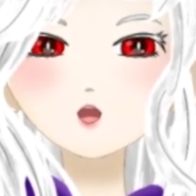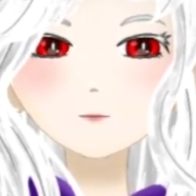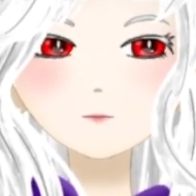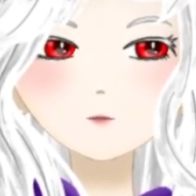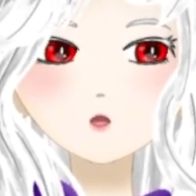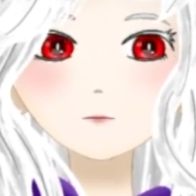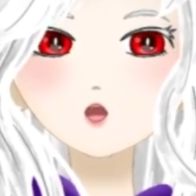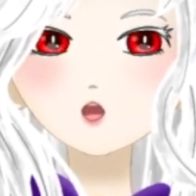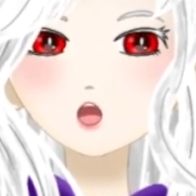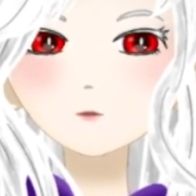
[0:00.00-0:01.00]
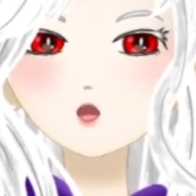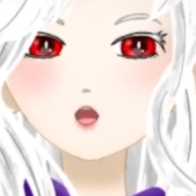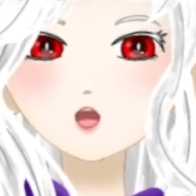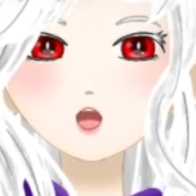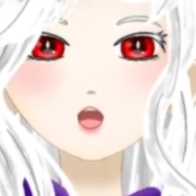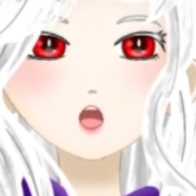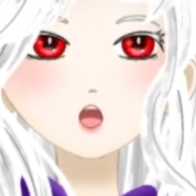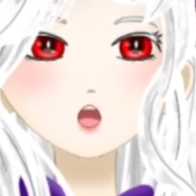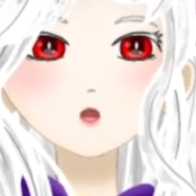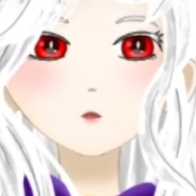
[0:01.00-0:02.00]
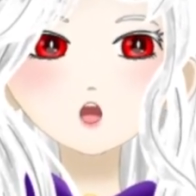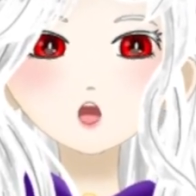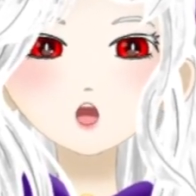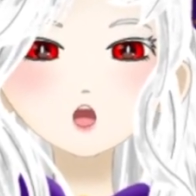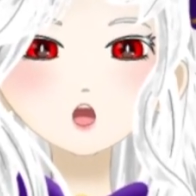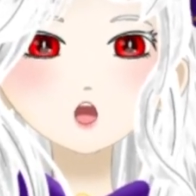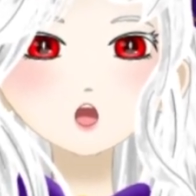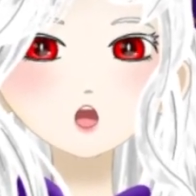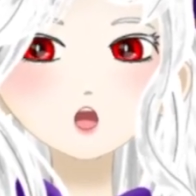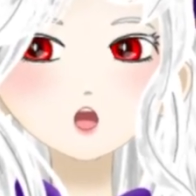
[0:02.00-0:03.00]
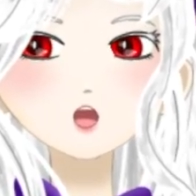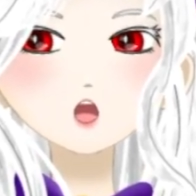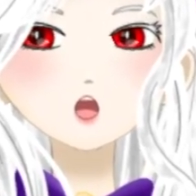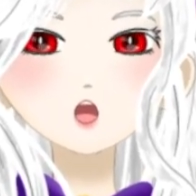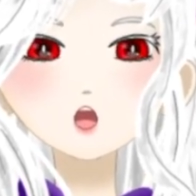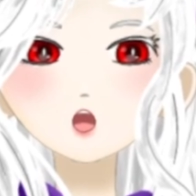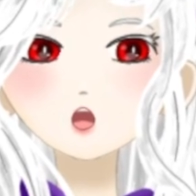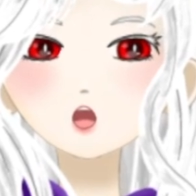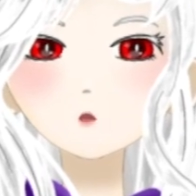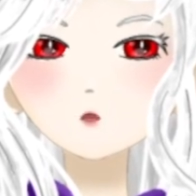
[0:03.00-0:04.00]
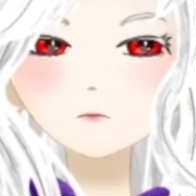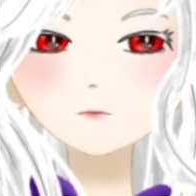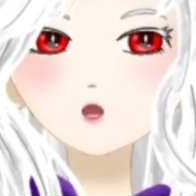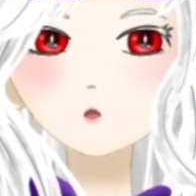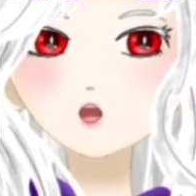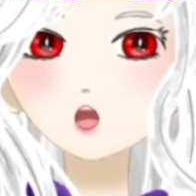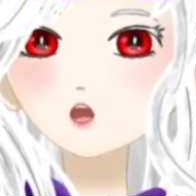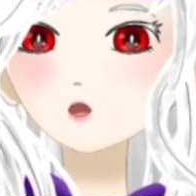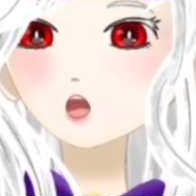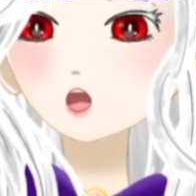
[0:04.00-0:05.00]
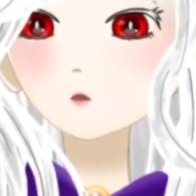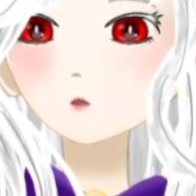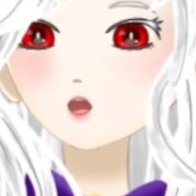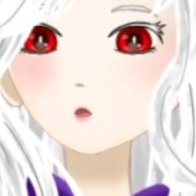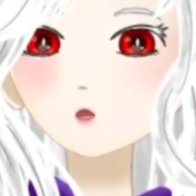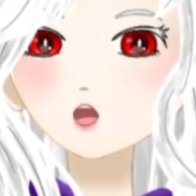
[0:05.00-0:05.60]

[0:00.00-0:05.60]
the War Demon, kind of put it aside for right now, and I think a lot of people were doing the same thing I was doing.